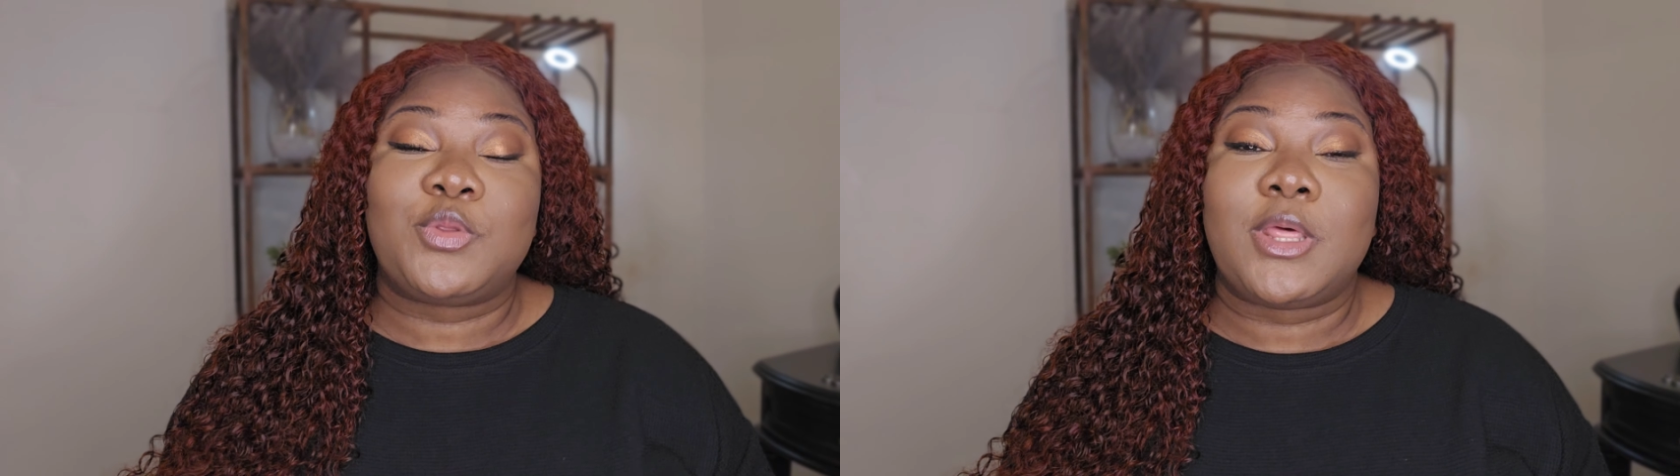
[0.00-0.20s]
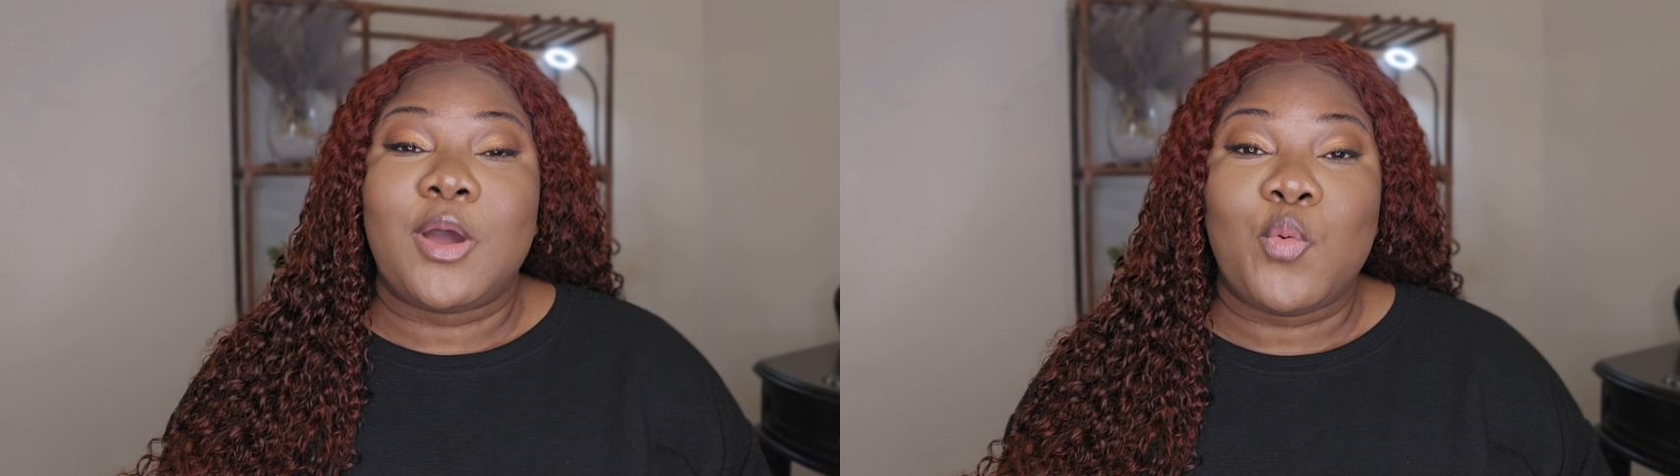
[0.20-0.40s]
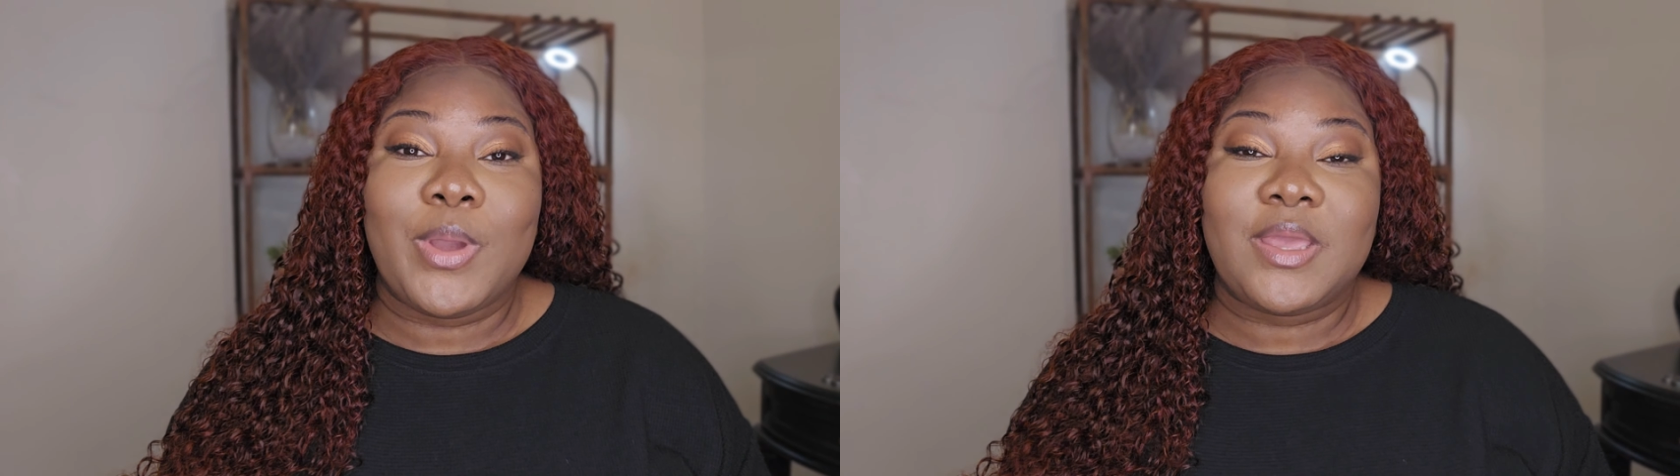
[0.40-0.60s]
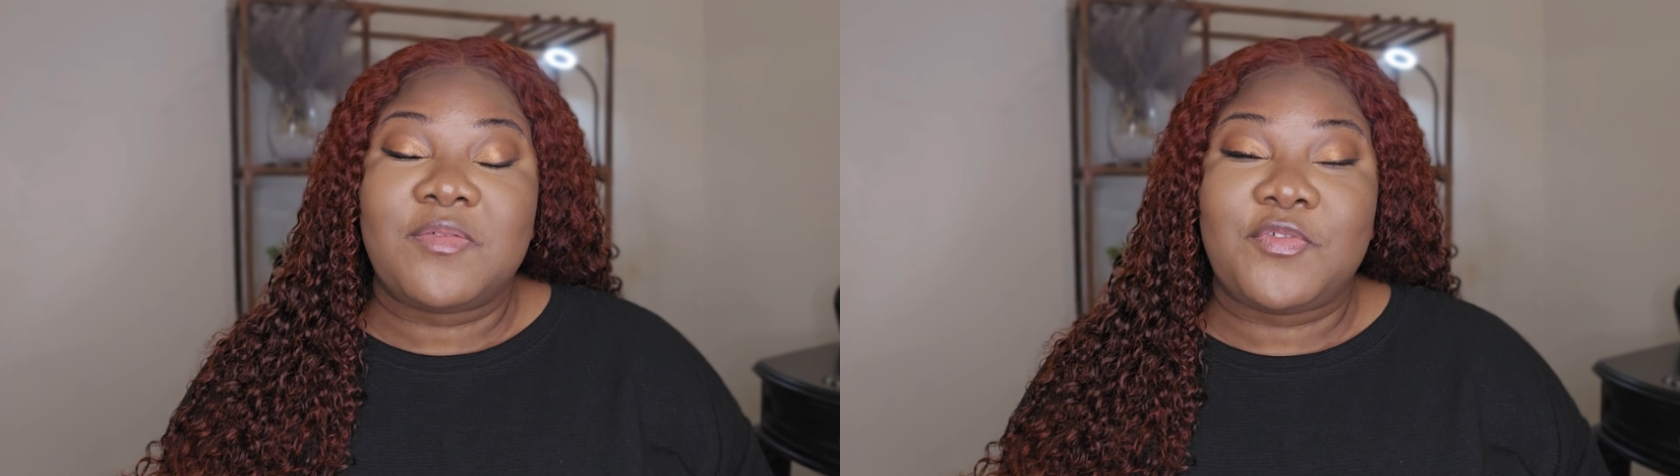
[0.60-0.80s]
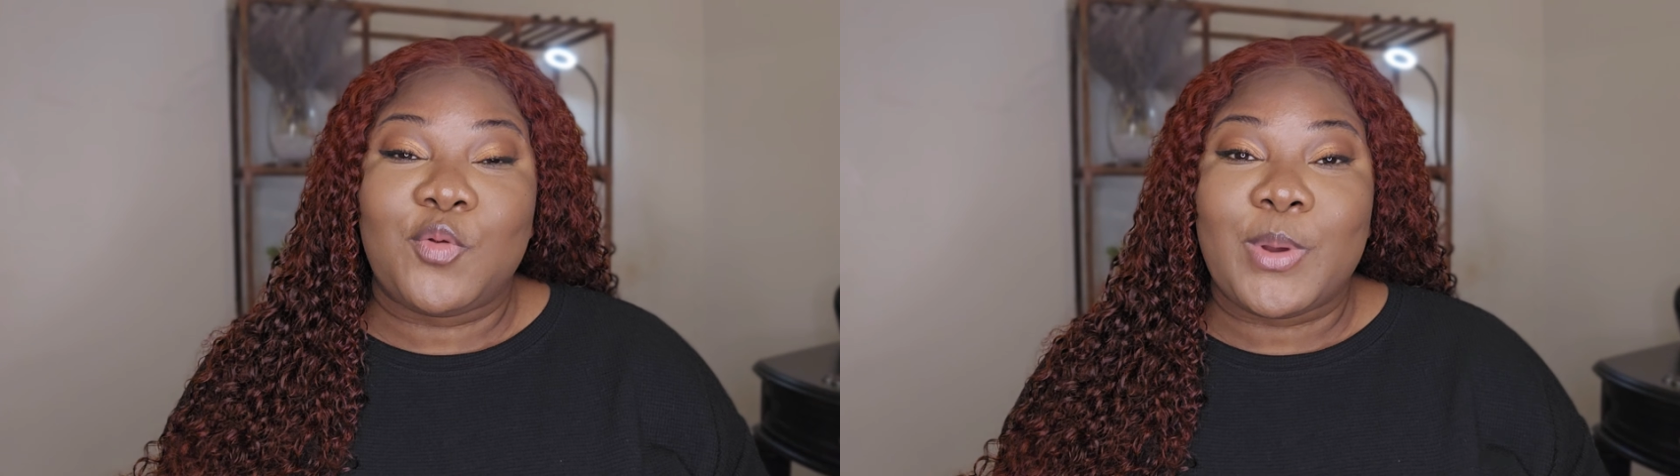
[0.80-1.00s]
the wig
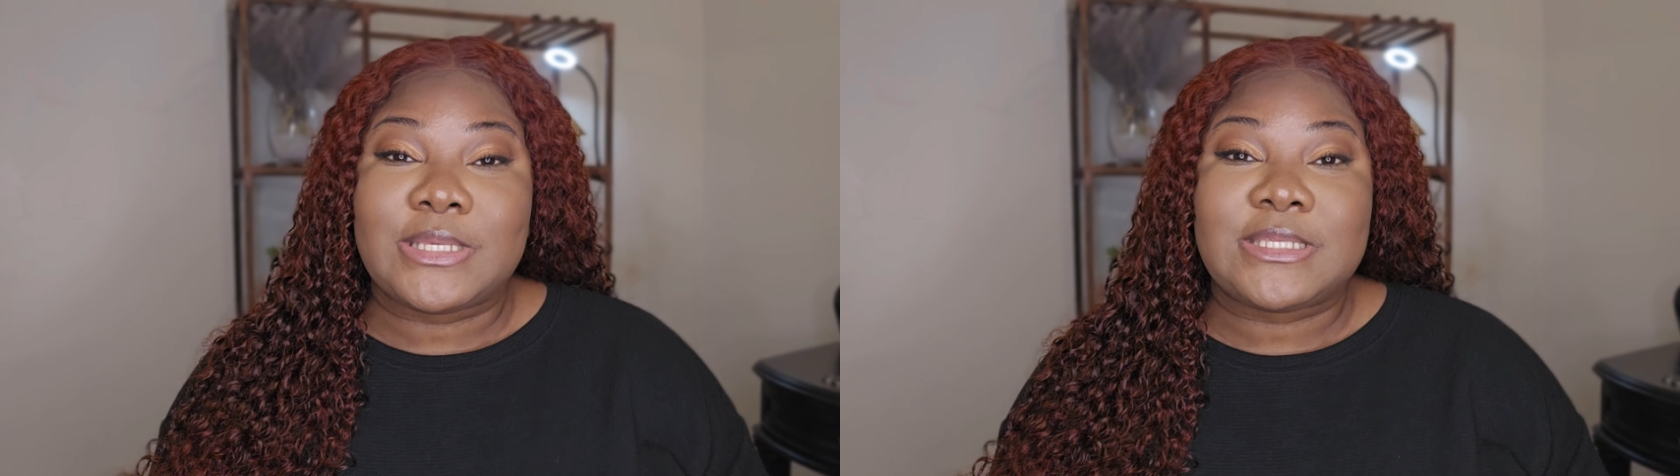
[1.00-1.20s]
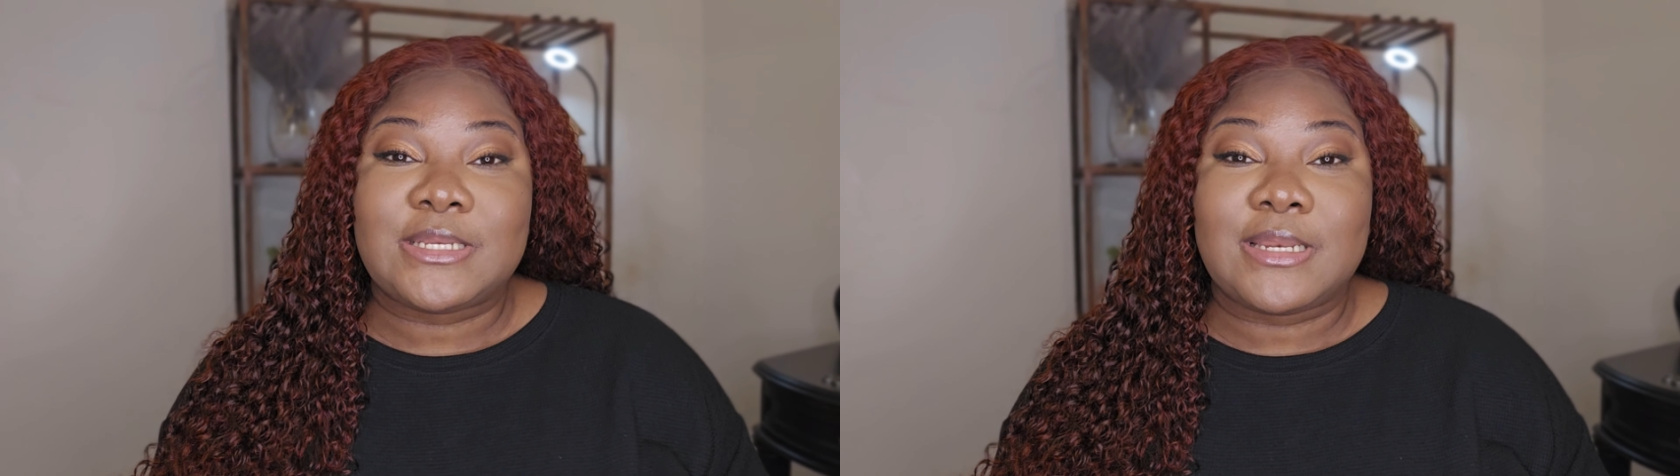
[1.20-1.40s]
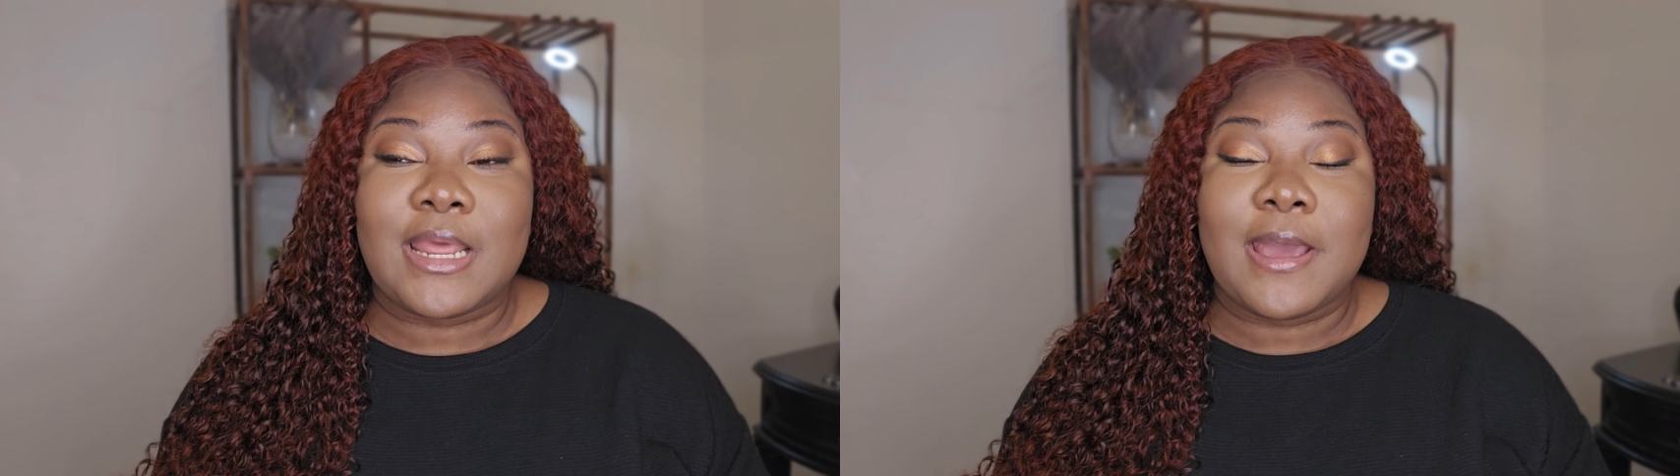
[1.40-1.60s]
influencing